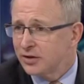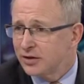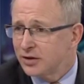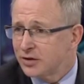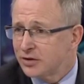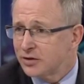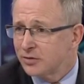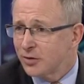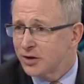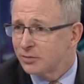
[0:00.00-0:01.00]
the
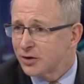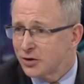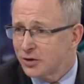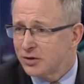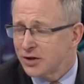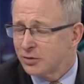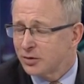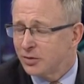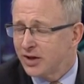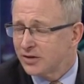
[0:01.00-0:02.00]
decisions reasonably soon, so
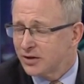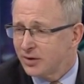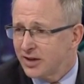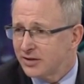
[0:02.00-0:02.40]
we'll wait and see what he